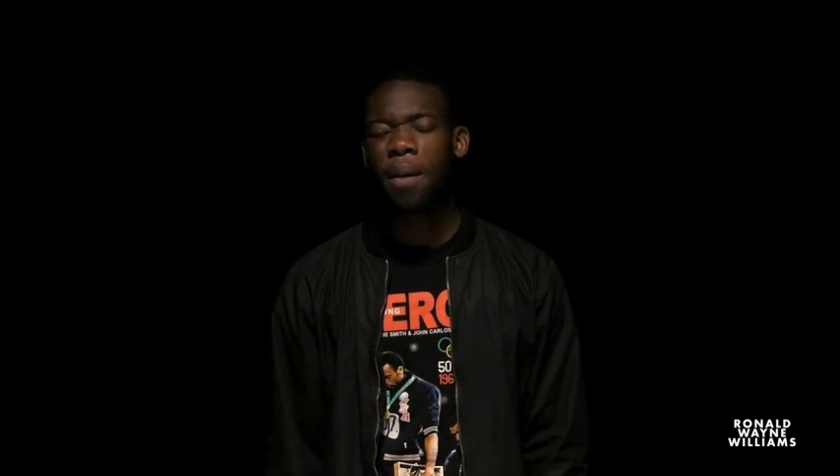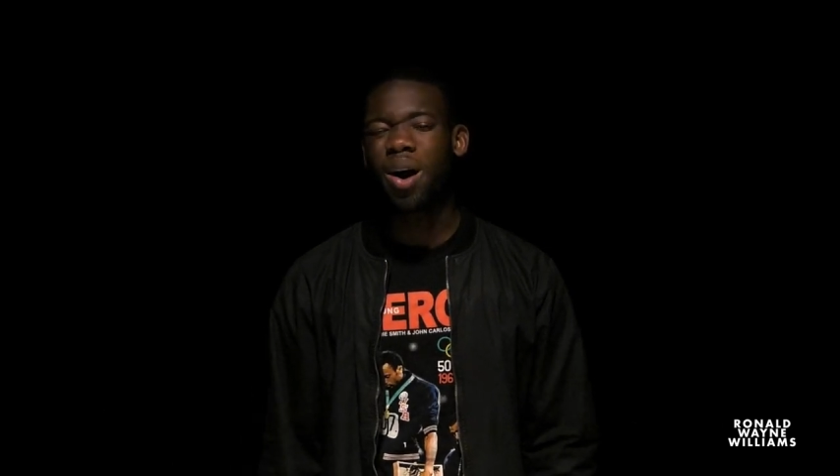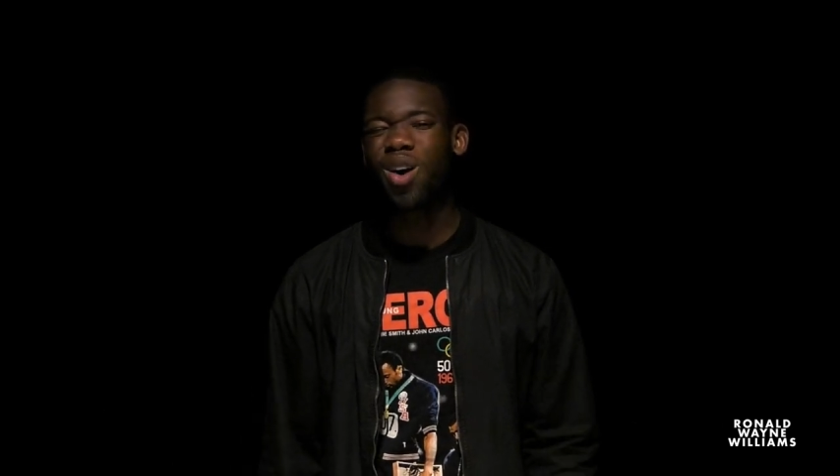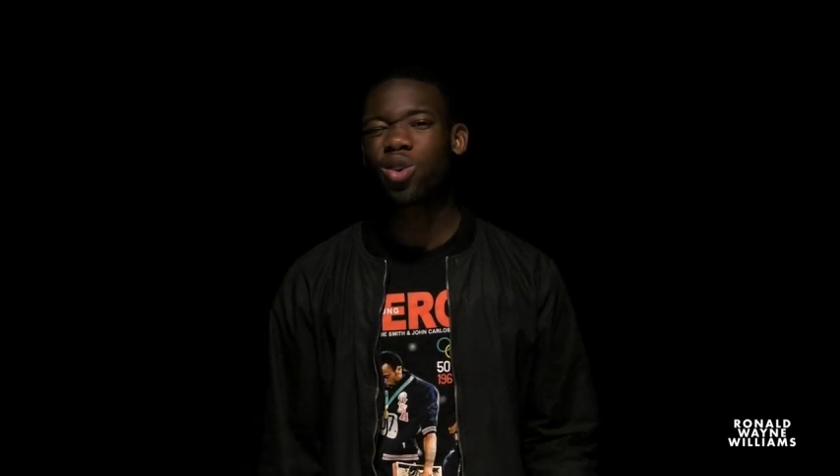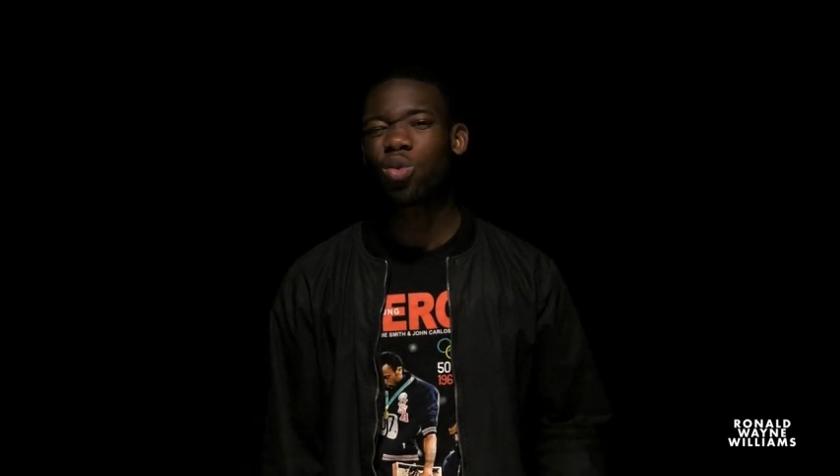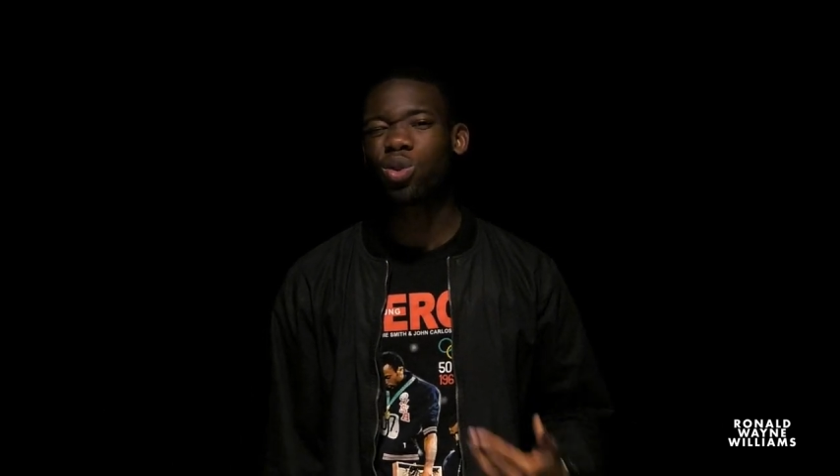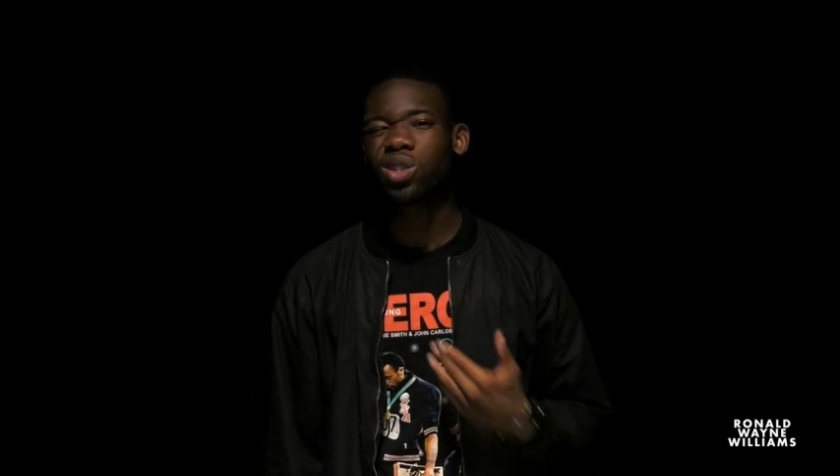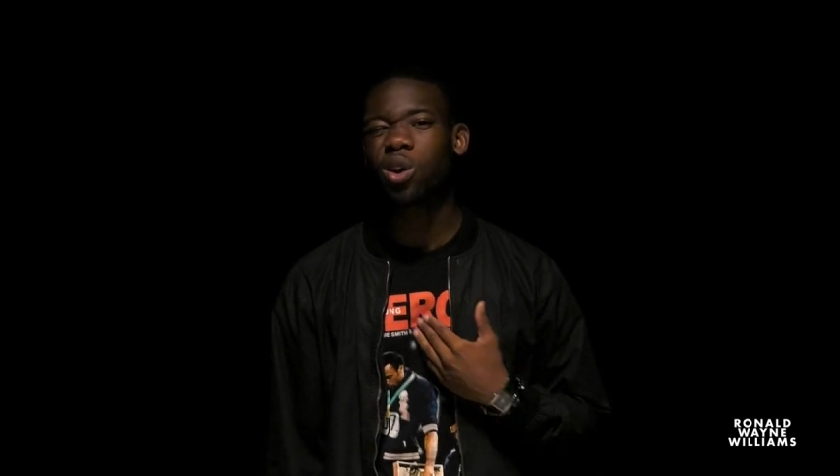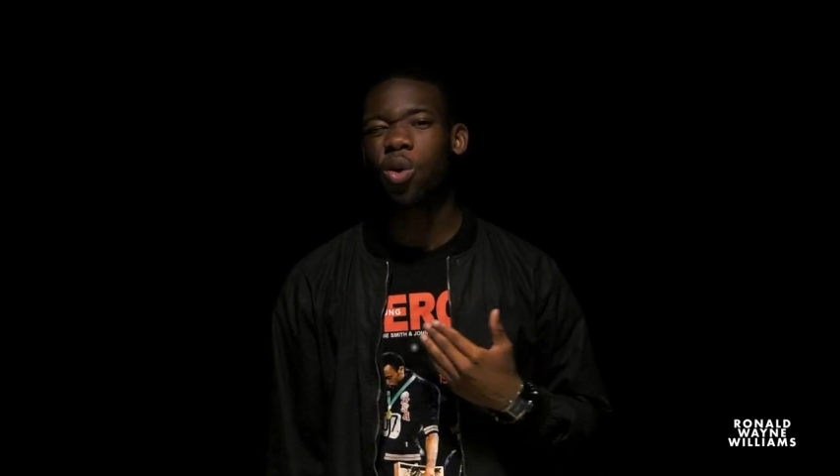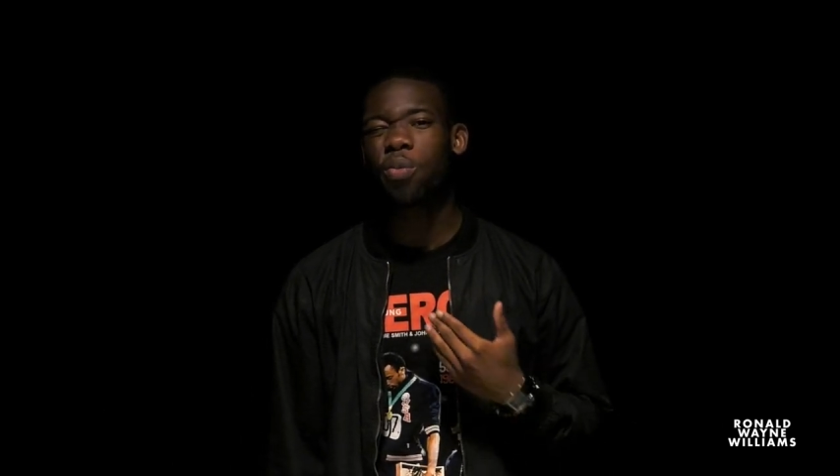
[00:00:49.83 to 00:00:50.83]
My uncle was
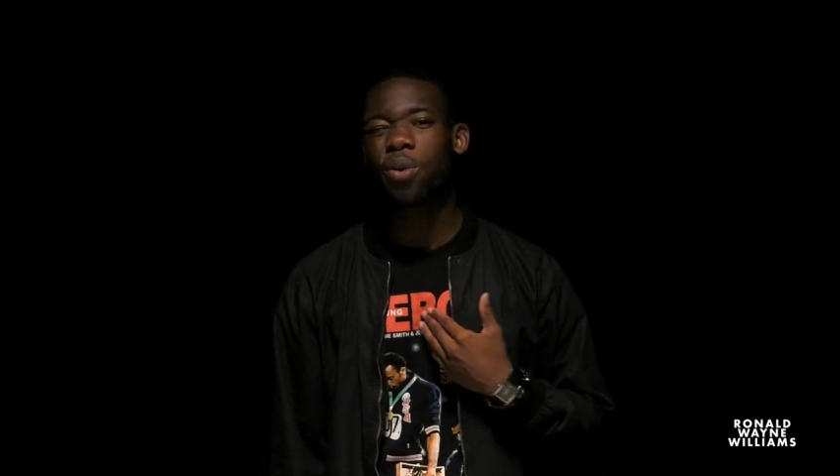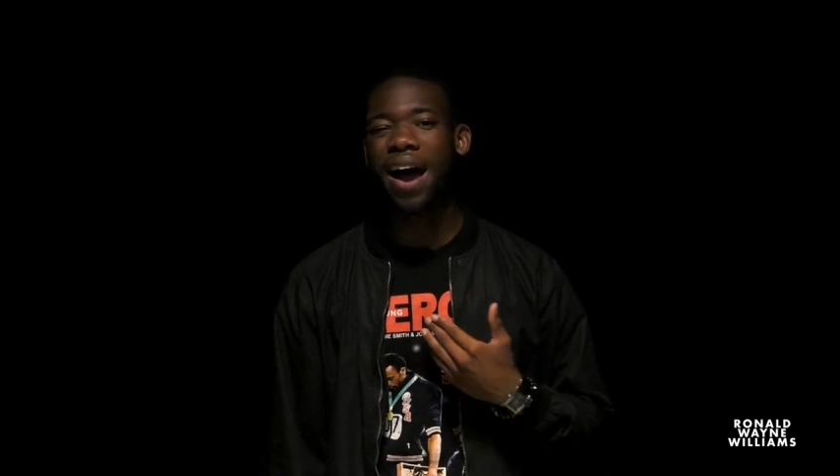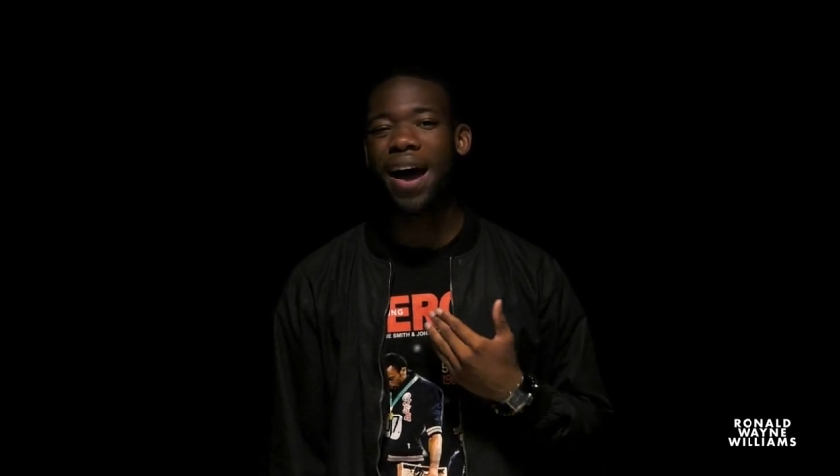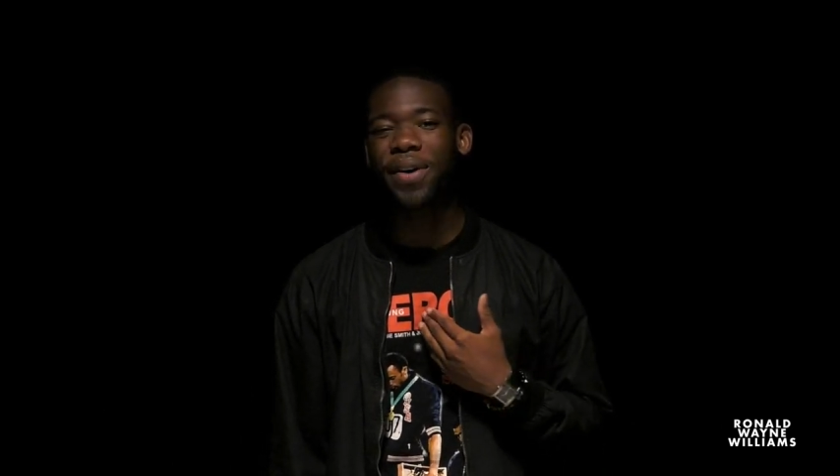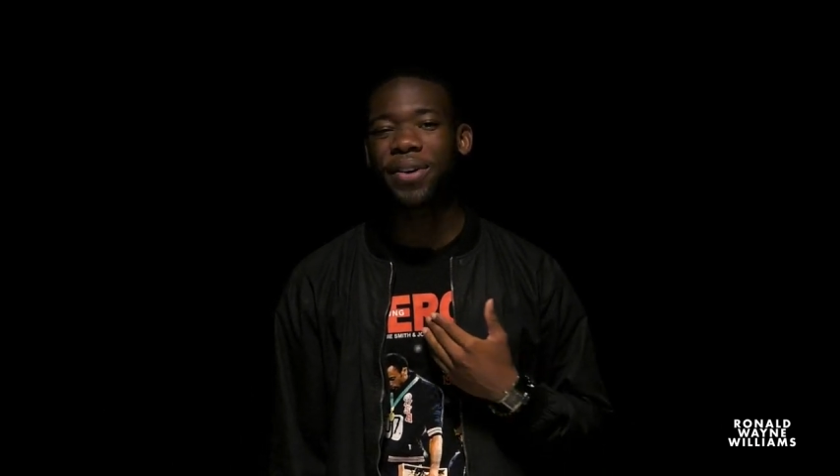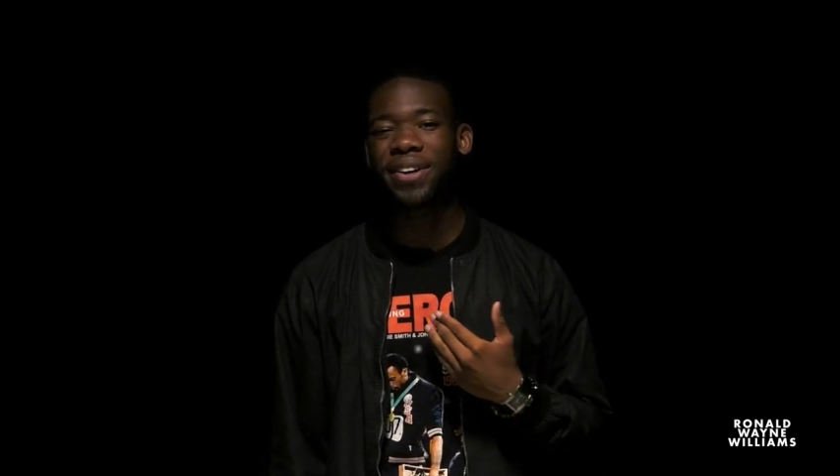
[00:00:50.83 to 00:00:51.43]
so proud.